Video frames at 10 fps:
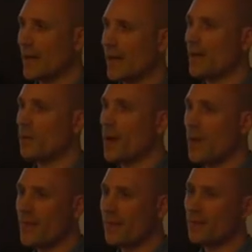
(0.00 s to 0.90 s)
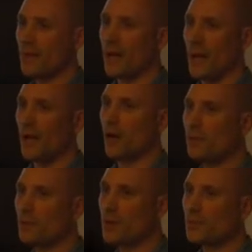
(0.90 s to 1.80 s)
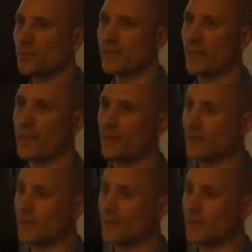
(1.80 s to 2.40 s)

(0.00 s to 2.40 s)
in a way that will allow Bob to sign